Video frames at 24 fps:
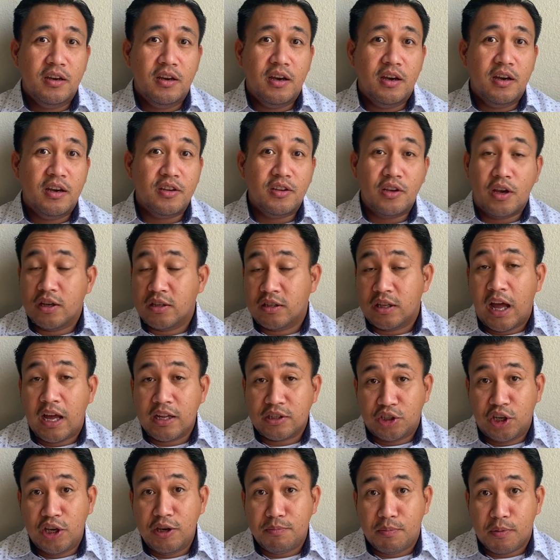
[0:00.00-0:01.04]
a lot
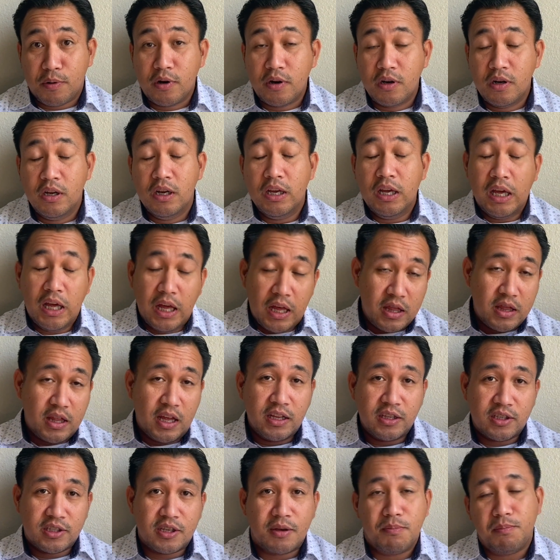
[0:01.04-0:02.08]
cheaper
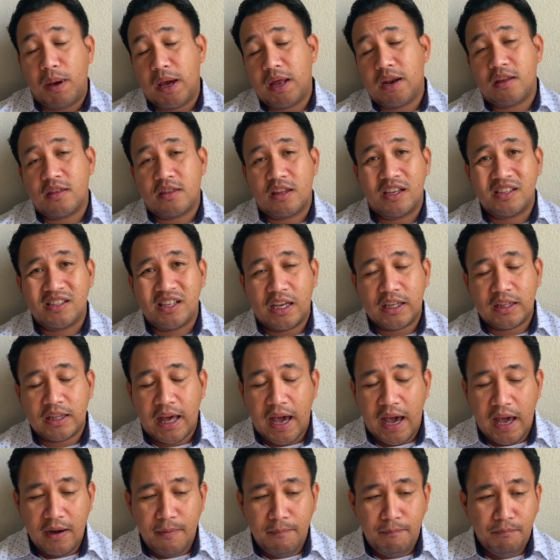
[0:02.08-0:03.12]
than cement and things like
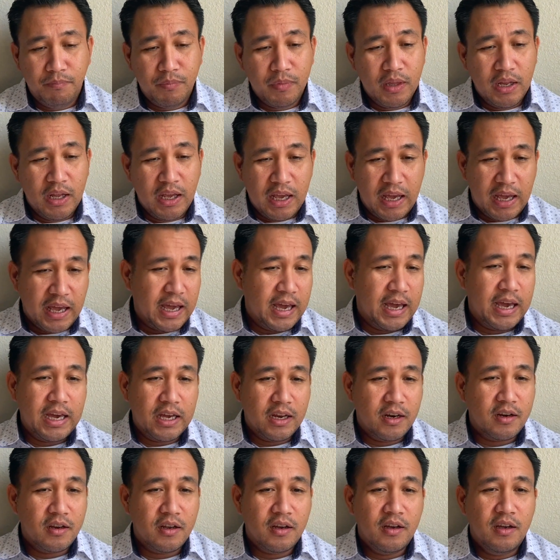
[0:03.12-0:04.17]
that,
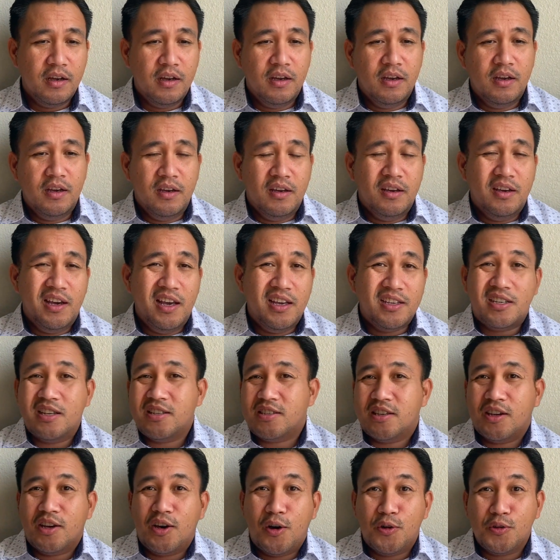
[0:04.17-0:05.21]
and it's
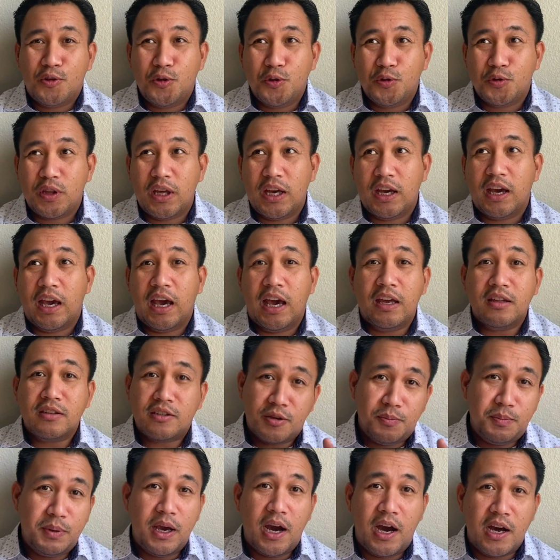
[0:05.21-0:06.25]
just a go-to thing. And
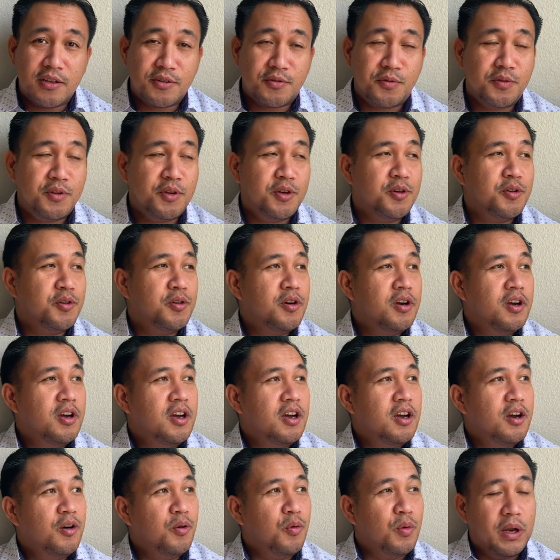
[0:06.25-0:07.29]
to be honest with you,
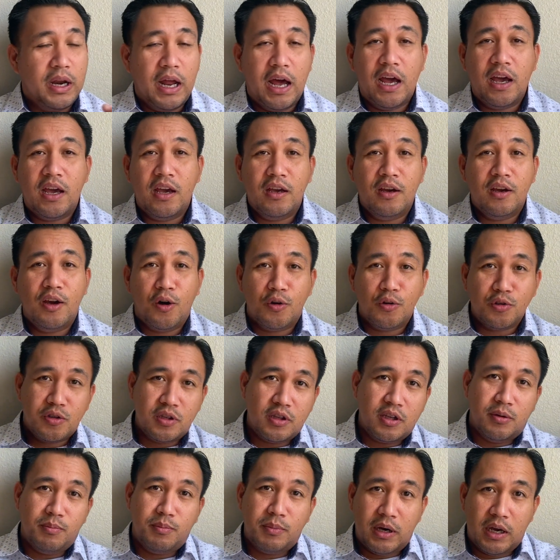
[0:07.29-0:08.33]
when I go
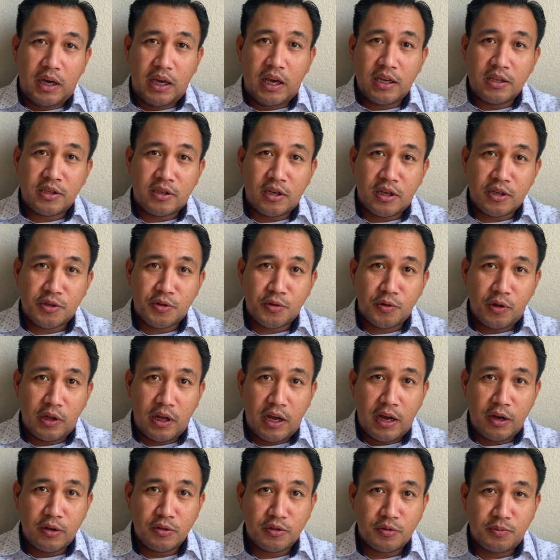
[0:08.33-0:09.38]
to my ancestral
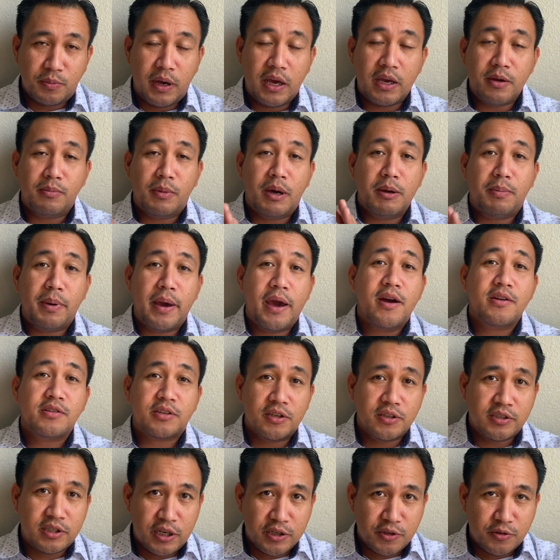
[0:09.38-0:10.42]
house, my
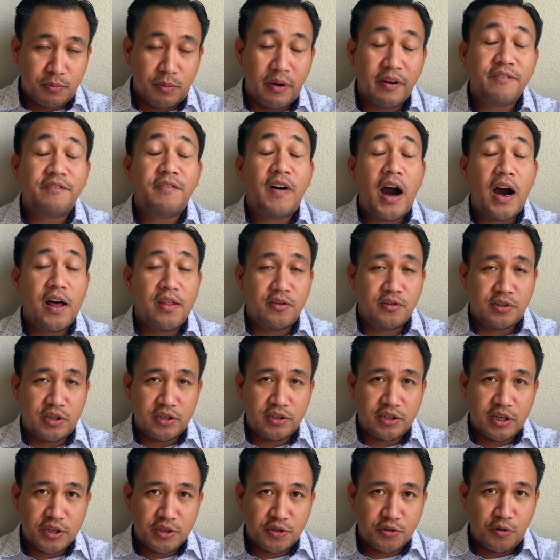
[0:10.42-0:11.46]
father's
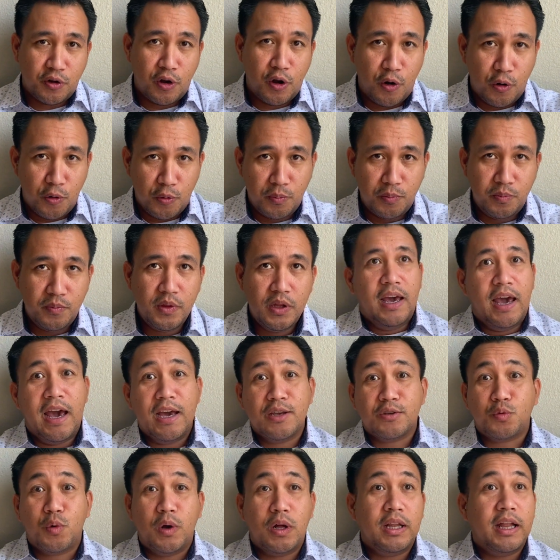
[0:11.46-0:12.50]
ancestral home,
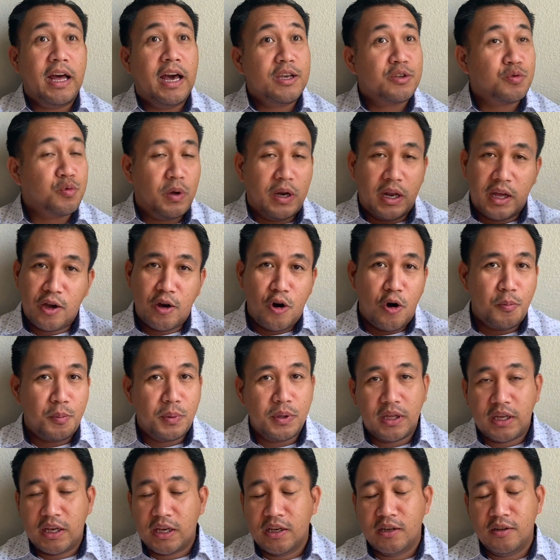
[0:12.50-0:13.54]
as well as when I go up in
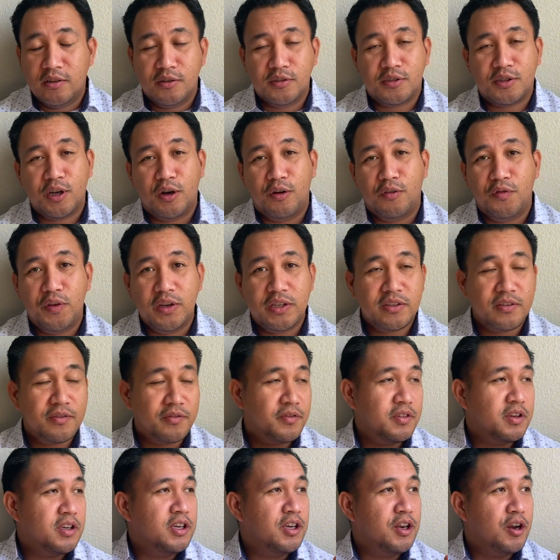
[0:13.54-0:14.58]
the hills to go visit,
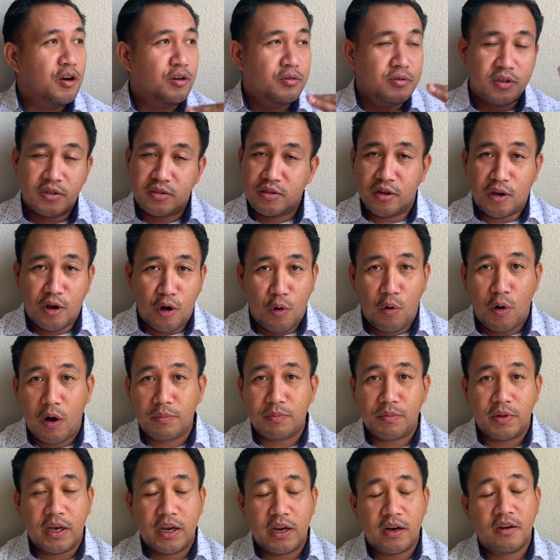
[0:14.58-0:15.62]
just to go
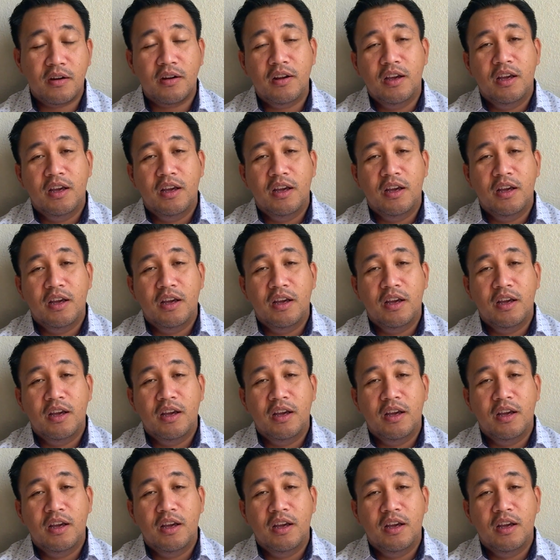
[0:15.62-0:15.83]
up there,